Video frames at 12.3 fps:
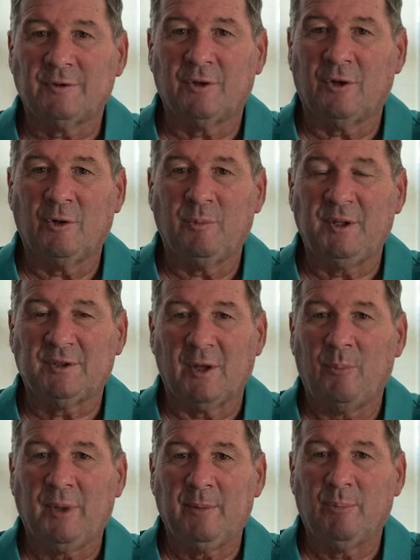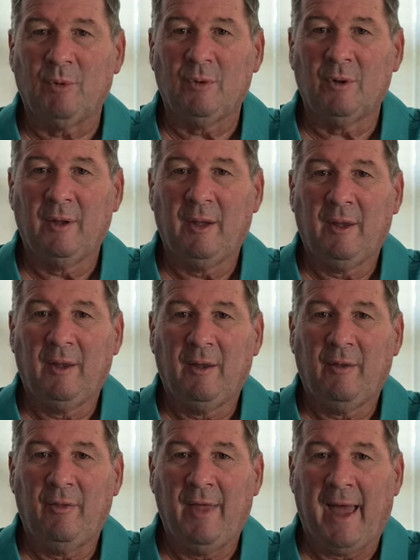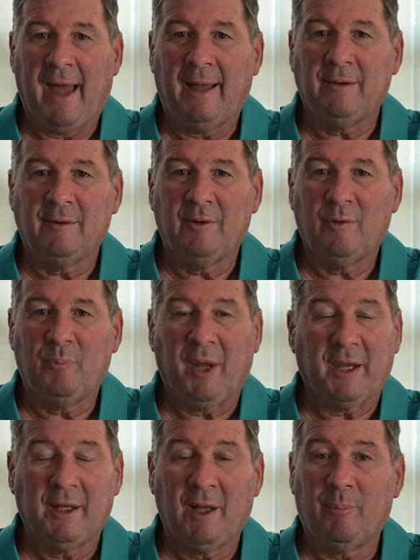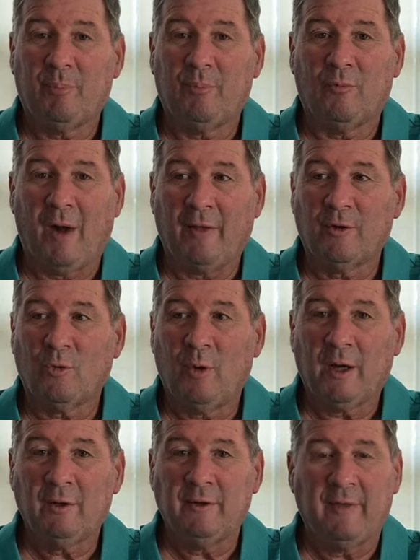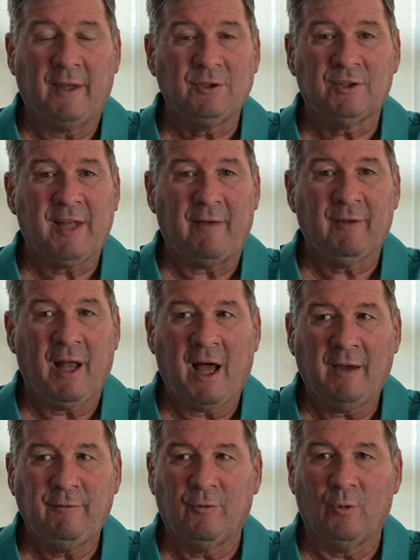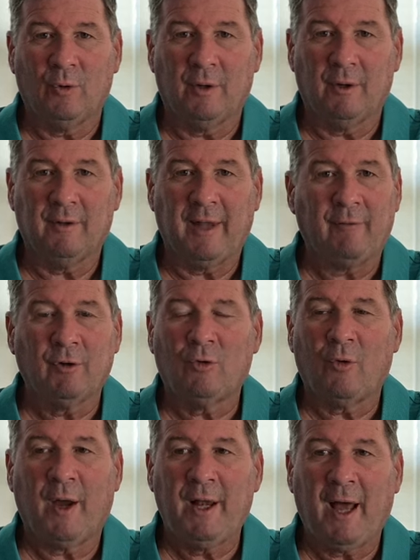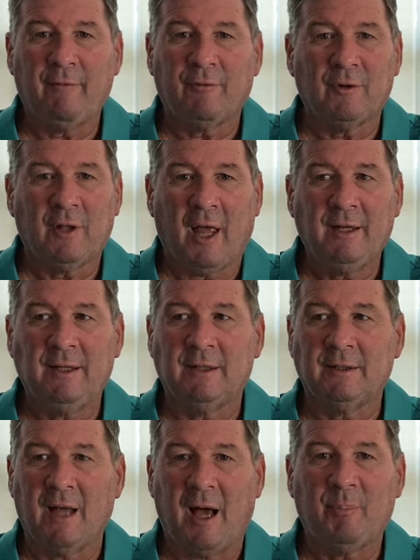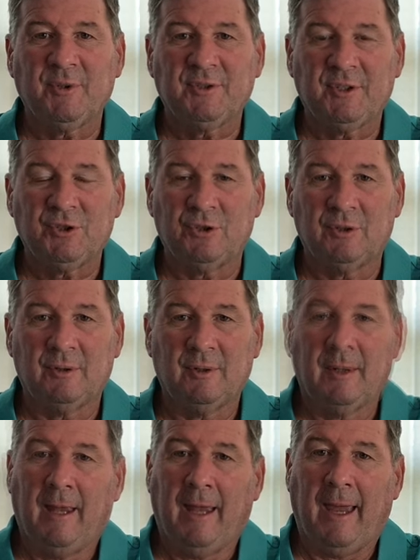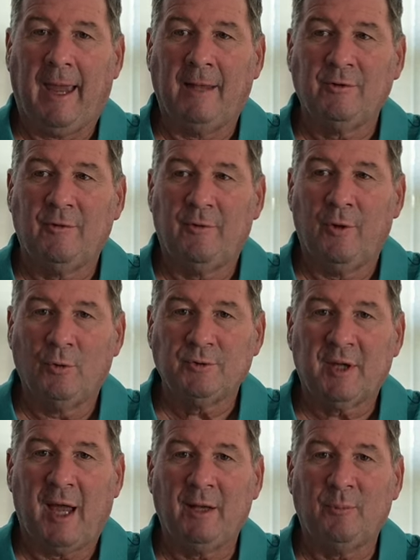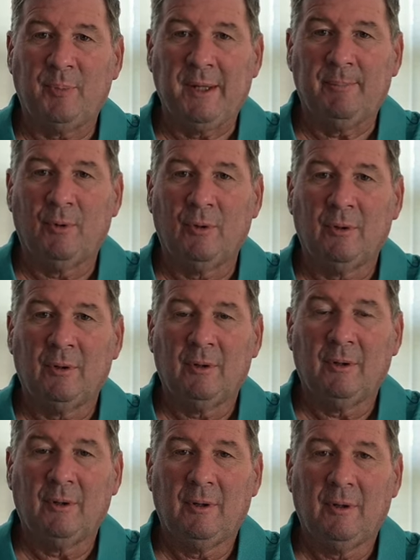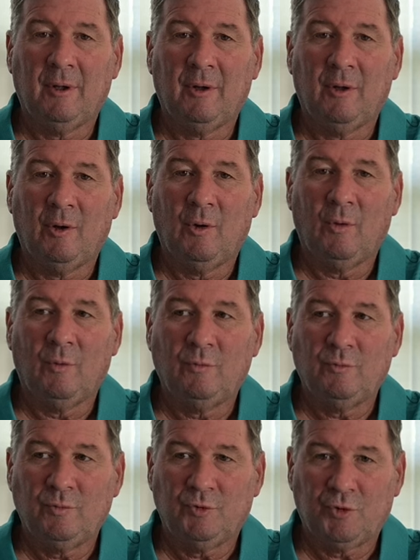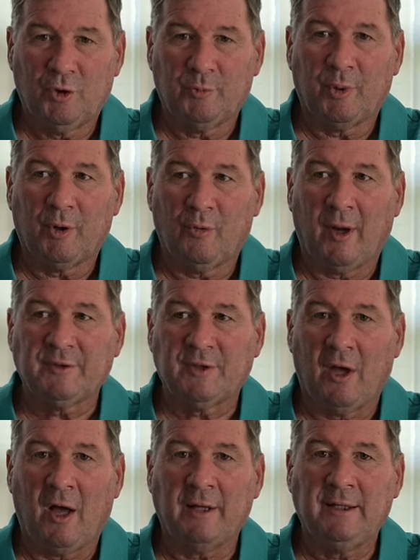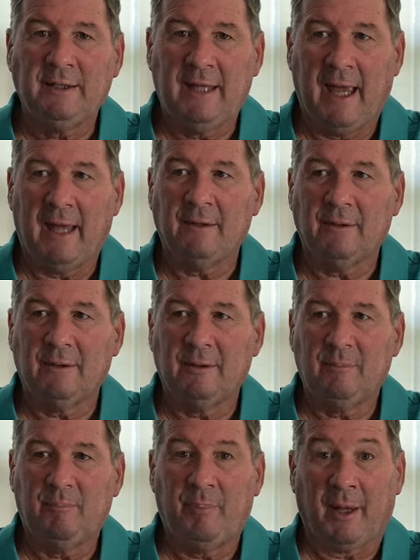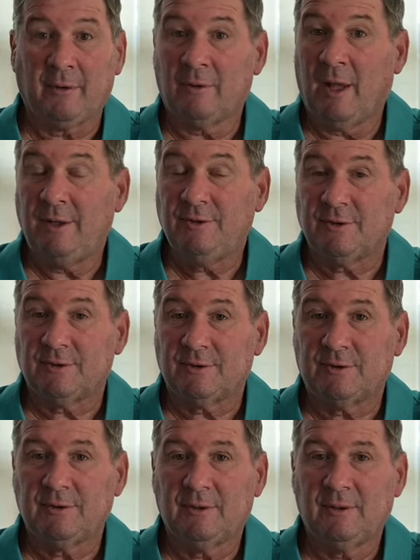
There are going to be some people that pick it up rather quickly. They just have an eye for it. They have a great eye for lighting and composition. And those kind of people should progress on and get better lenses.